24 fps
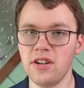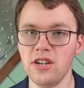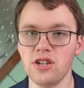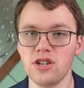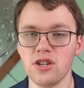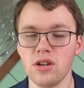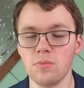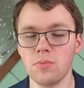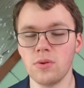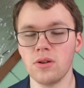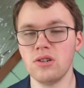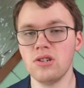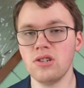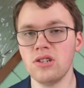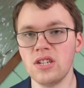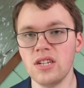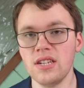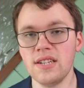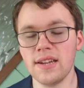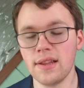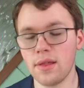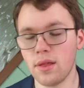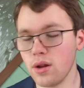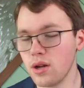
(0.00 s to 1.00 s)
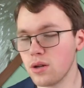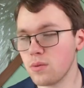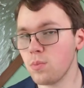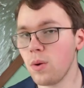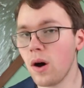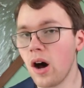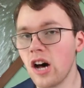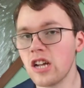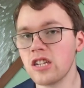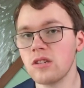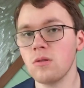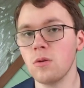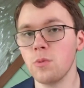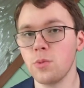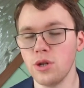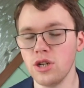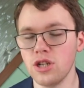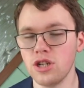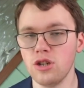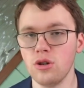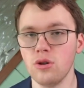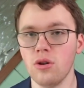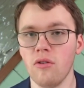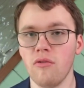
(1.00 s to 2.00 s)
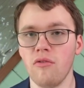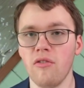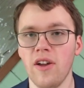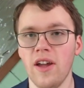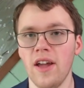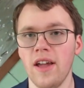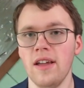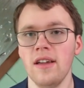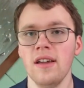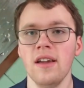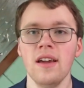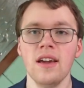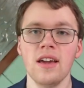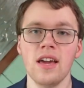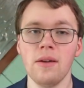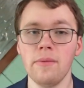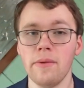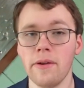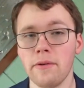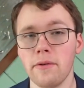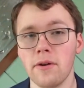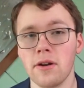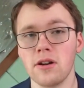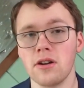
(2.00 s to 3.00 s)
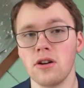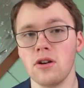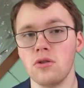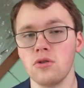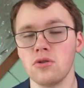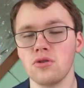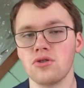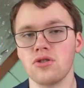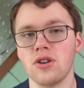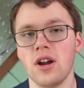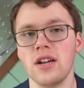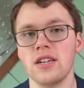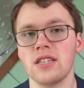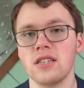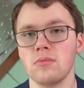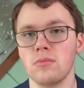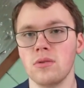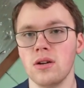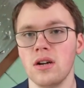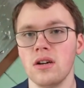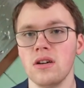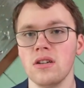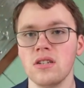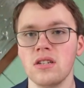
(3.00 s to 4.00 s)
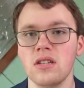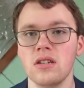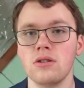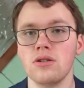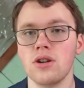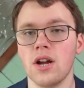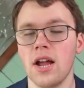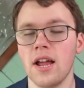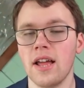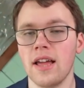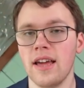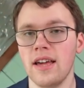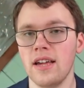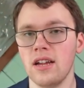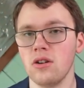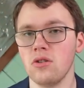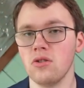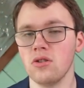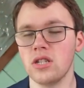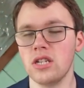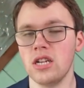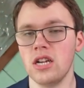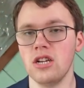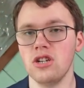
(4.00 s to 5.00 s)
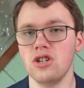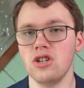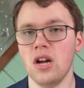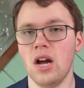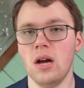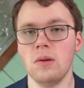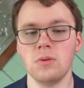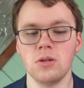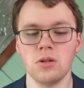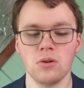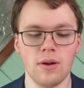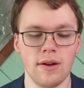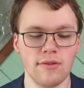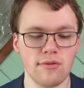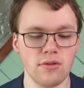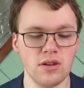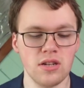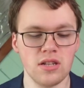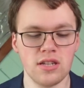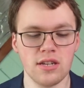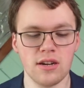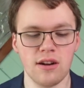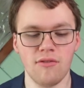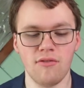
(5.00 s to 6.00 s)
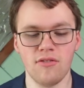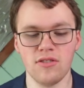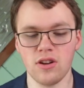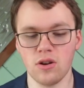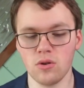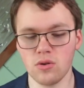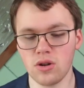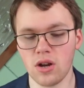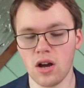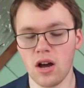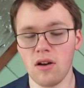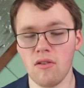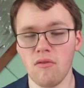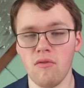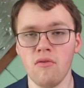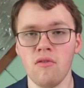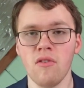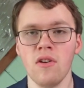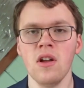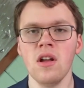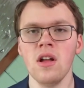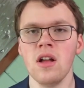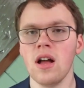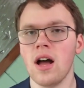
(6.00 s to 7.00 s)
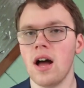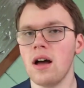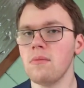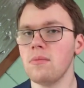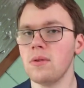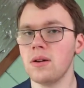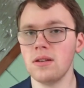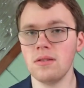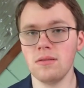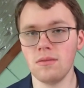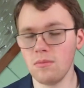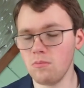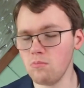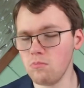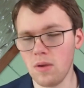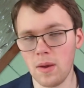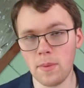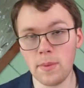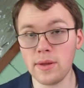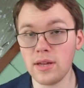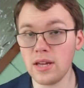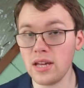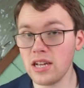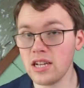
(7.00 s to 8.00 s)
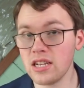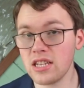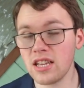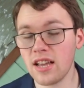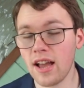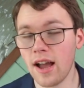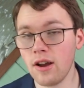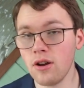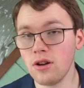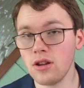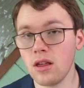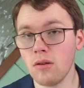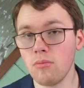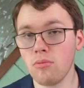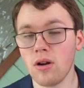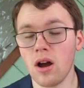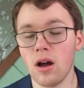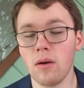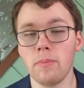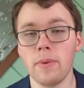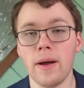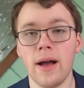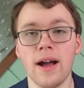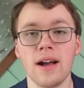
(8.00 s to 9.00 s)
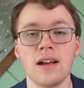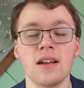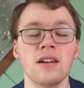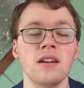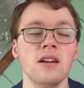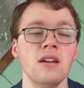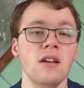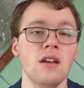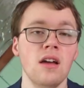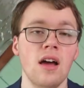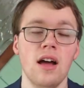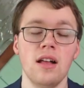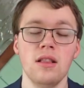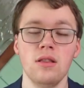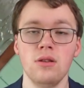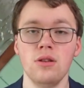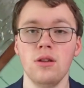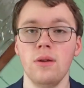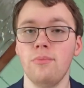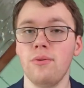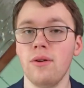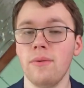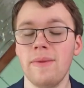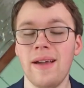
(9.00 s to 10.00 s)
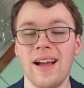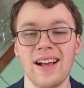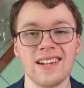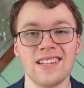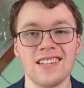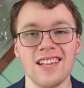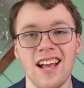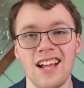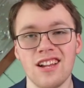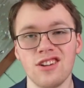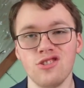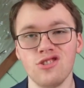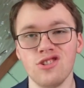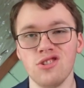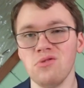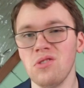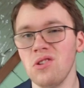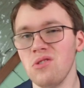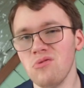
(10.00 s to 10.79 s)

NHL appearances? I think it's possible, but he's UFA. He may want to go and try somewhere else to try and get a goaltending job, so we'll have to wait and see on Fedotov. But maybe he's the guy who they brought back. Did they bring back Sandstrom?